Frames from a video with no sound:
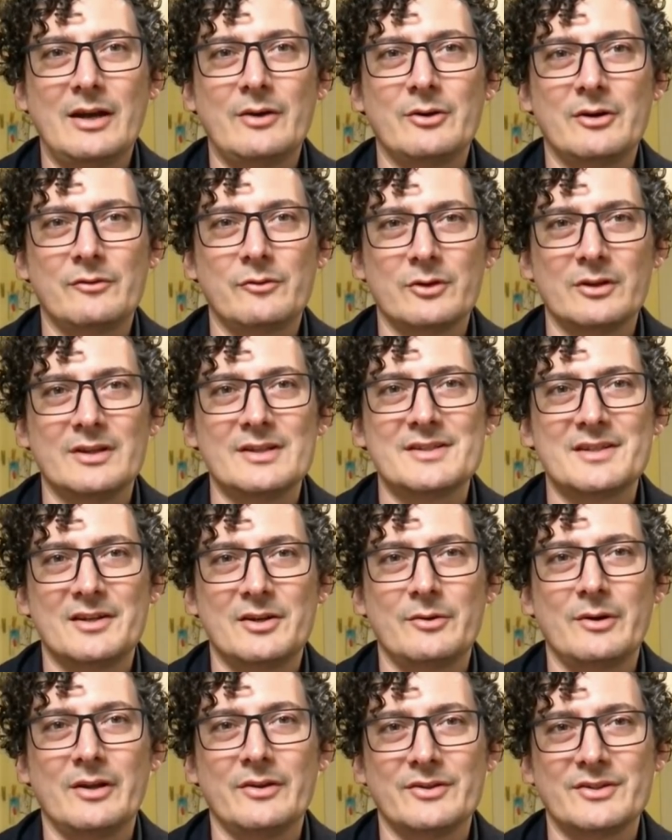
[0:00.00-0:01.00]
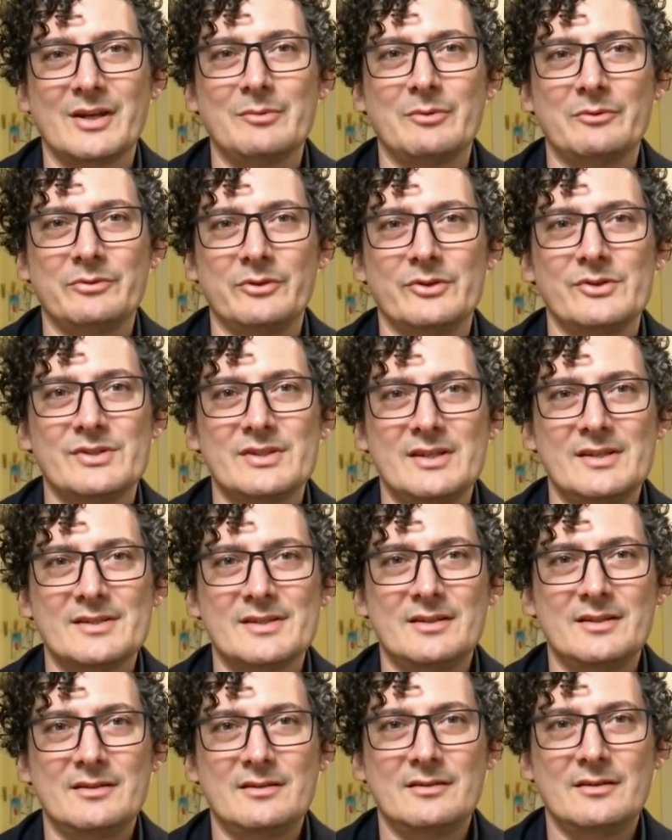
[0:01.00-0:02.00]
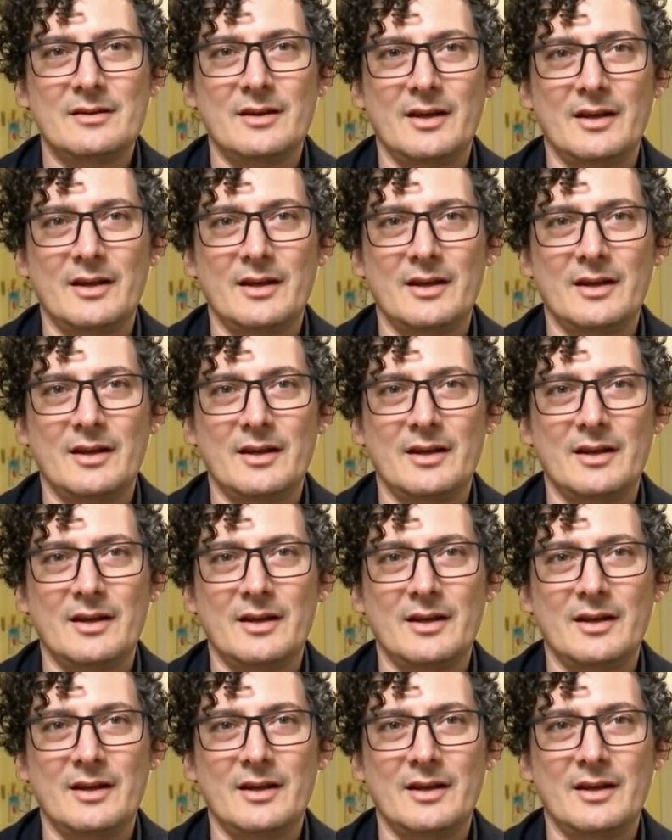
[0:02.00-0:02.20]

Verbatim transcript: I would have released it around the time of flu season.